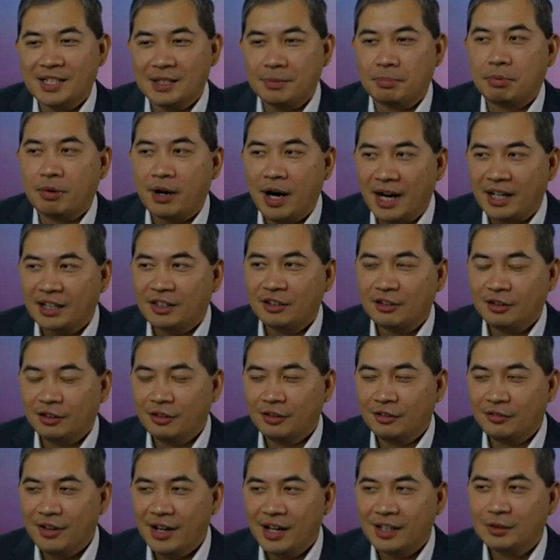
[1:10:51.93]
a practical
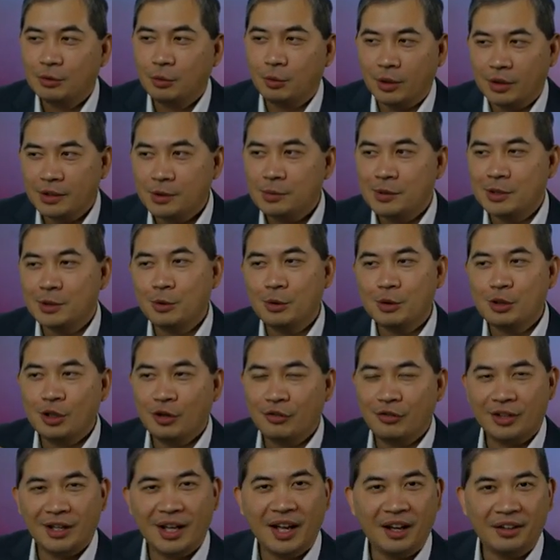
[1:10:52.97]
effect once we switch
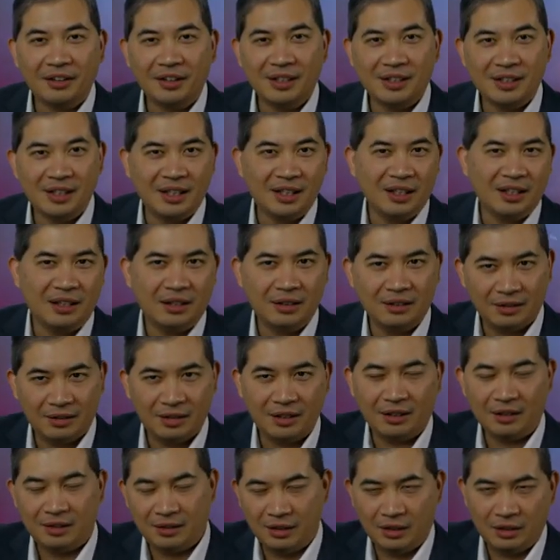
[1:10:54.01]
over to LED
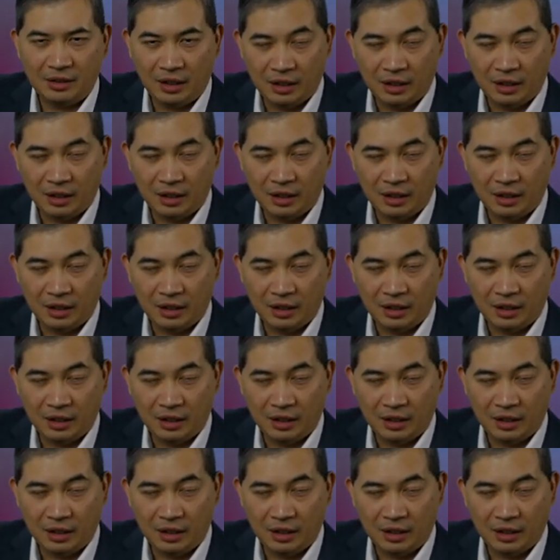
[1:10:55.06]
and,